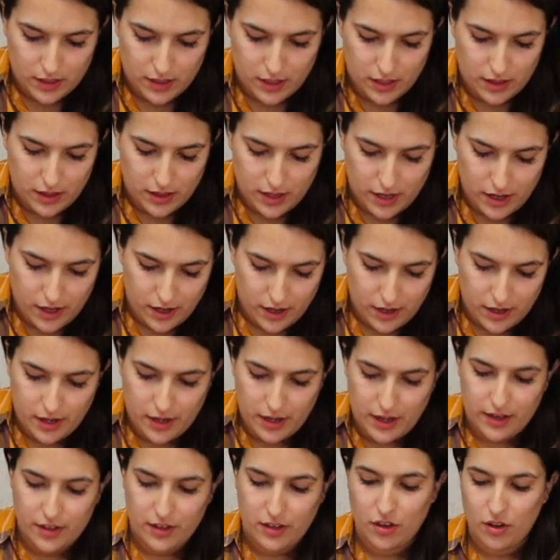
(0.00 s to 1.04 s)
it in there.
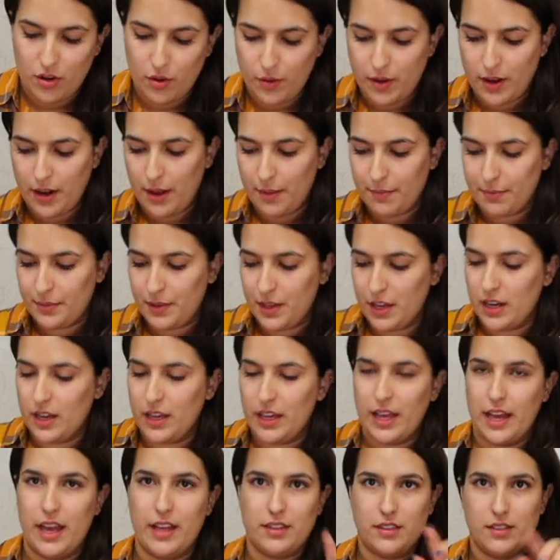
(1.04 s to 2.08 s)
And you know what? I'm going to
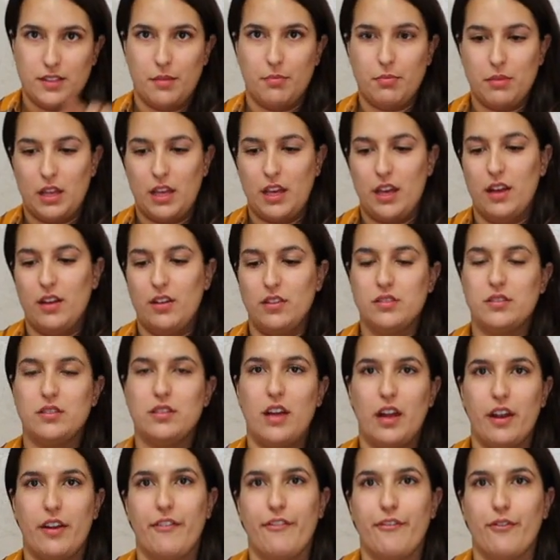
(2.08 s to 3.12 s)
get something else,
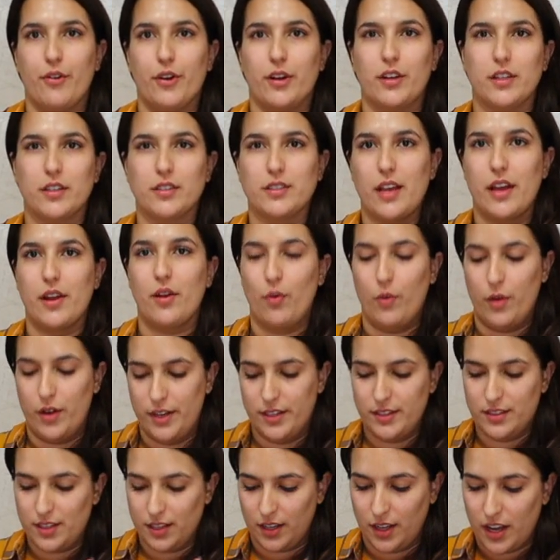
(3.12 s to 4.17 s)
not a fork, because I don't want
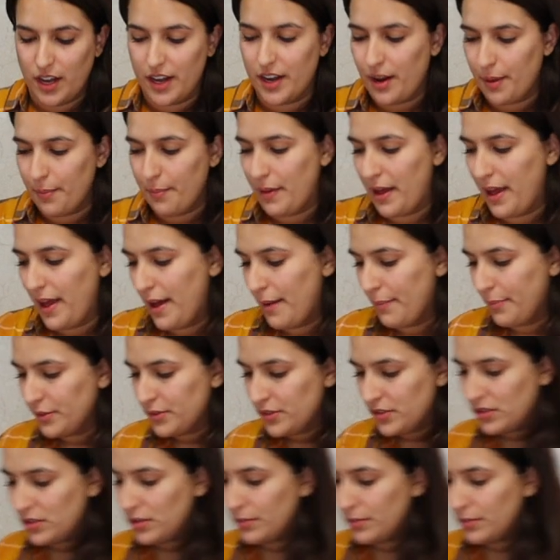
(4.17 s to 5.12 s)
it to cut up my apples